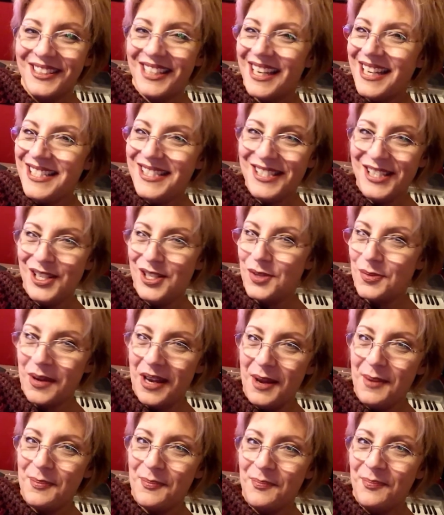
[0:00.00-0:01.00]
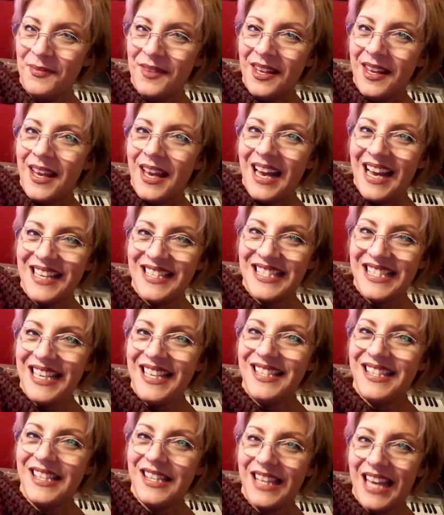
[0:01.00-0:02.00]
Not a sea swipe, a
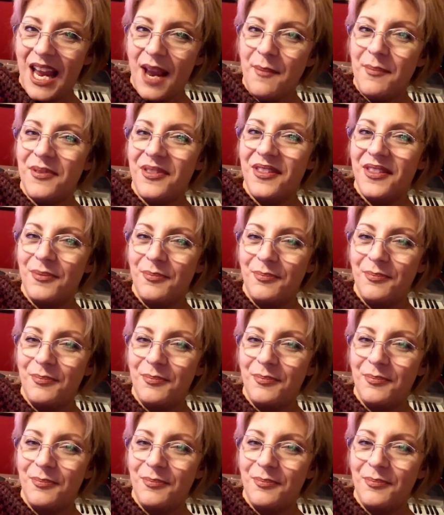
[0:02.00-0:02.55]
seascape.